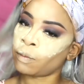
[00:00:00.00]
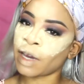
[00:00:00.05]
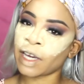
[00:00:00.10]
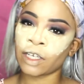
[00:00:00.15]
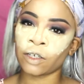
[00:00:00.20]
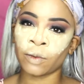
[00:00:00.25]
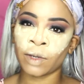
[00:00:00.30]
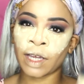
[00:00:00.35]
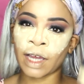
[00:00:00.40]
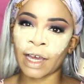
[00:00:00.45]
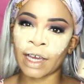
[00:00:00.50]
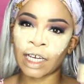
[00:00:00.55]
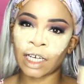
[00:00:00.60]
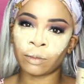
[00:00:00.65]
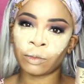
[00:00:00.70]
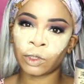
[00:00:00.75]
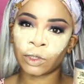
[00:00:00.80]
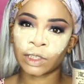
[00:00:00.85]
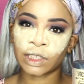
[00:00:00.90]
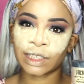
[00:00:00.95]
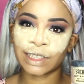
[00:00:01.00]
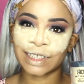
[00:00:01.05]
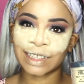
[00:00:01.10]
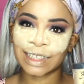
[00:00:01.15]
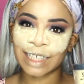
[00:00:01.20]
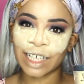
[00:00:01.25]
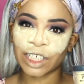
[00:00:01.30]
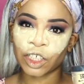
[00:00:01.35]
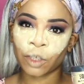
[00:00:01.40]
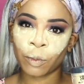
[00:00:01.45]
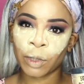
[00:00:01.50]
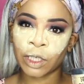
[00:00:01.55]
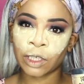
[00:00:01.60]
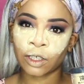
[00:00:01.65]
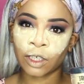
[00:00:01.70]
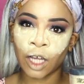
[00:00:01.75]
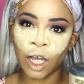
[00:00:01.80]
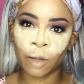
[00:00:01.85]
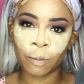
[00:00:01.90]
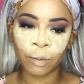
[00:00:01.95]
By the way, I am using the Sacha
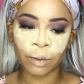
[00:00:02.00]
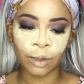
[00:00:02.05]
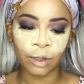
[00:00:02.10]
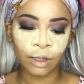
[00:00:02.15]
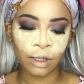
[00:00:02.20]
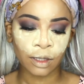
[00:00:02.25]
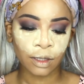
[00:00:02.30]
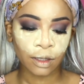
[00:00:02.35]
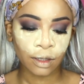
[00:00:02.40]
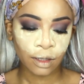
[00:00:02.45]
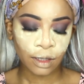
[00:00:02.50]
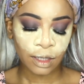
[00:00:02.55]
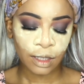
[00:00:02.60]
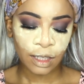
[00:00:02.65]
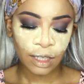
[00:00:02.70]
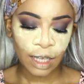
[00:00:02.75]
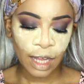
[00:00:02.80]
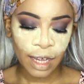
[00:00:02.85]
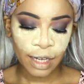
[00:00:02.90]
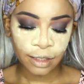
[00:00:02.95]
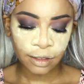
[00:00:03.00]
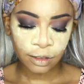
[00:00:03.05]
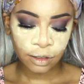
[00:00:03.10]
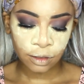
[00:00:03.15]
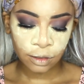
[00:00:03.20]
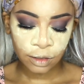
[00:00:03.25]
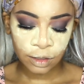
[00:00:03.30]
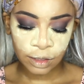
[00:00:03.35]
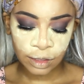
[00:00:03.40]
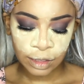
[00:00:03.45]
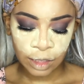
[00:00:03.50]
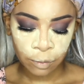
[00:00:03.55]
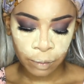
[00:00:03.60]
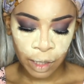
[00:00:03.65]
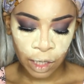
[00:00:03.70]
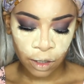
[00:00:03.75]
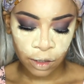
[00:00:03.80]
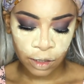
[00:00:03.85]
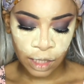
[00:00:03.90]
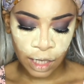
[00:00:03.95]
Buttercup light to set
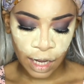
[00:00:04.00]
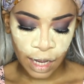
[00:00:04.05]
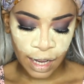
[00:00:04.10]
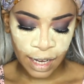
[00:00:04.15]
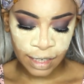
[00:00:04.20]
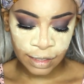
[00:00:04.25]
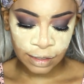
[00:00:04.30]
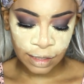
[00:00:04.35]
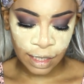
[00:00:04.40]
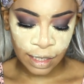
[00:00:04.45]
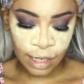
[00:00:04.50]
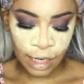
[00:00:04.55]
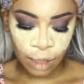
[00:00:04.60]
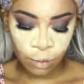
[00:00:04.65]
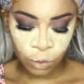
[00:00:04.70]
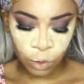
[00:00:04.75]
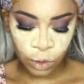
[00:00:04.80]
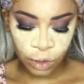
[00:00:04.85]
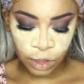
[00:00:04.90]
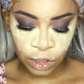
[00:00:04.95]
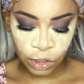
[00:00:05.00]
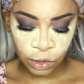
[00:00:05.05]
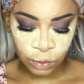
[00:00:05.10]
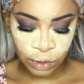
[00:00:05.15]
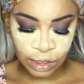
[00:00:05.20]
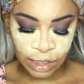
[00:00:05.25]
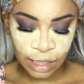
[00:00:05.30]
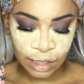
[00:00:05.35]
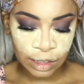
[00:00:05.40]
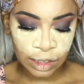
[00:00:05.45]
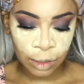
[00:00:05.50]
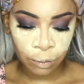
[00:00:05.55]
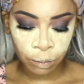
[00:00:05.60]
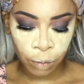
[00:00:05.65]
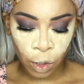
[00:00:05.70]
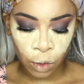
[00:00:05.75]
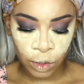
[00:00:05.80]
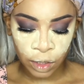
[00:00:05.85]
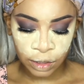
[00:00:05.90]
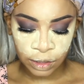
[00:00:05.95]
my under eyes, and I am going to use that same
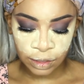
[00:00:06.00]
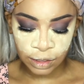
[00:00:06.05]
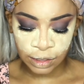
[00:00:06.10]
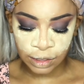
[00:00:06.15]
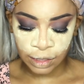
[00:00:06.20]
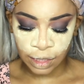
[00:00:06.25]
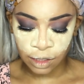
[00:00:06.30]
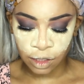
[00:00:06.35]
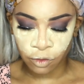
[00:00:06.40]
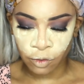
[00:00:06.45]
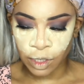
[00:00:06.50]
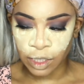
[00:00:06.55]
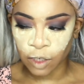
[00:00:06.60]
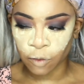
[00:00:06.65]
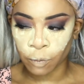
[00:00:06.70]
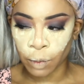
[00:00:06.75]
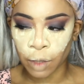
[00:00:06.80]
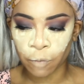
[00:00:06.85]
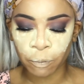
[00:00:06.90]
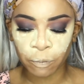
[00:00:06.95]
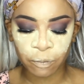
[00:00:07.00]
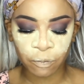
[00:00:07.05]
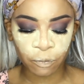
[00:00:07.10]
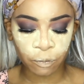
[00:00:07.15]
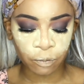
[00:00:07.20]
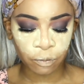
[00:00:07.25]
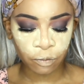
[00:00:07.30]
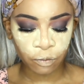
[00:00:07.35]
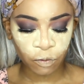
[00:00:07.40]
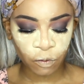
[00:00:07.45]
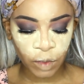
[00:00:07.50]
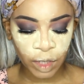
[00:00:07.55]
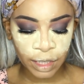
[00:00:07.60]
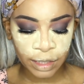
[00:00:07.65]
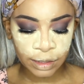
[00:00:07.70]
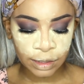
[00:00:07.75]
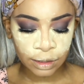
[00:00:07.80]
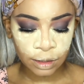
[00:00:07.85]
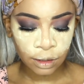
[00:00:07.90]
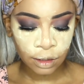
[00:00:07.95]
powder to set the rest of my
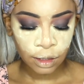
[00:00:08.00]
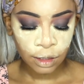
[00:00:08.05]
face.